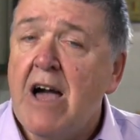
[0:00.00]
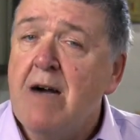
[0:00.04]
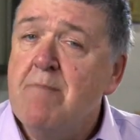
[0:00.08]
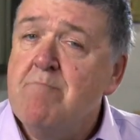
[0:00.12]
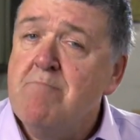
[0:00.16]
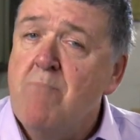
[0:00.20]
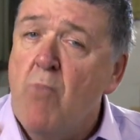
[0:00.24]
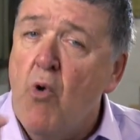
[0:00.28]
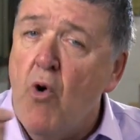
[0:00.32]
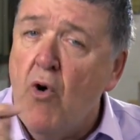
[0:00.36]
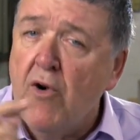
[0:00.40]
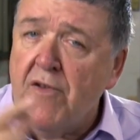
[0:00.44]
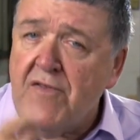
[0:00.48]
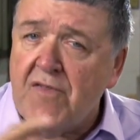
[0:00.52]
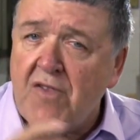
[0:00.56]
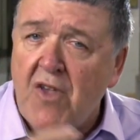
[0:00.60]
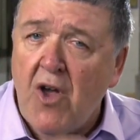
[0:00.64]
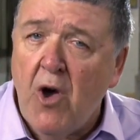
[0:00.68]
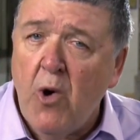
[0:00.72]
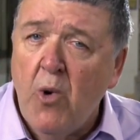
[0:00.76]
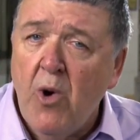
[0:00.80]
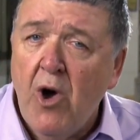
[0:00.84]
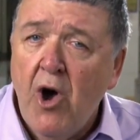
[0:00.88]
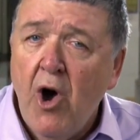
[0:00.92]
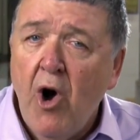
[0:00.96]
and more
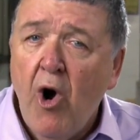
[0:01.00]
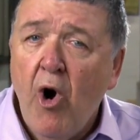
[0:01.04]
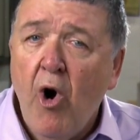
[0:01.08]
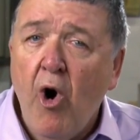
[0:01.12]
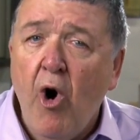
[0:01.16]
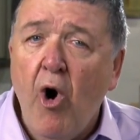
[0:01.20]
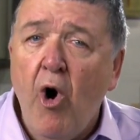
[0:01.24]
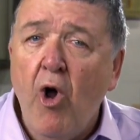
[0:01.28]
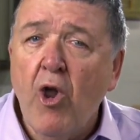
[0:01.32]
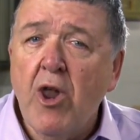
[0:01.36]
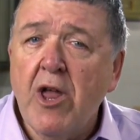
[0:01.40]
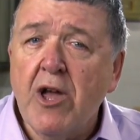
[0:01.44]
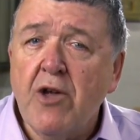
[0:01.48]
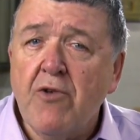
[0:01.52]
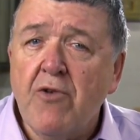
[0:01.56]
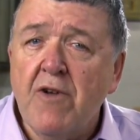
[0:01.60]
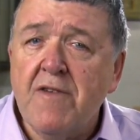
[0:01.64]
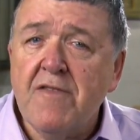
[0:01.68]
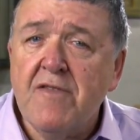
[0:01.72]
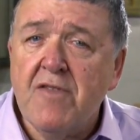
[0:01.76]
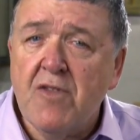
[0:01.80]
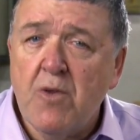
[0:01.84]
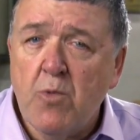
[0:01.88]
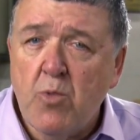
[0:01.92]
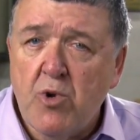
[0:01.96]
so all
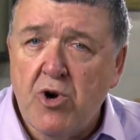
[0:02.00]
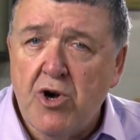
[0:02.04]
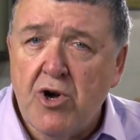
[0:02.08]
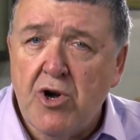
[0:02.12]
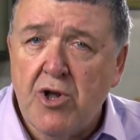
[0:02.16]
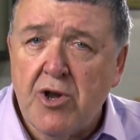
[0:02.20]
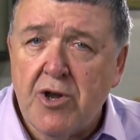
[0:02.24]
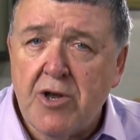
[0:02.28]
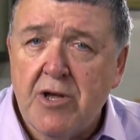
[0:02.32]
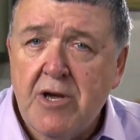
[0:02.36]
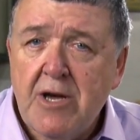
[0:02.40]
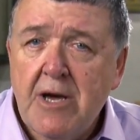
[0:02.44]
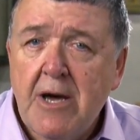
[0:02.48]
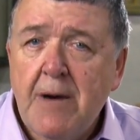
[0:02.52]
across the world.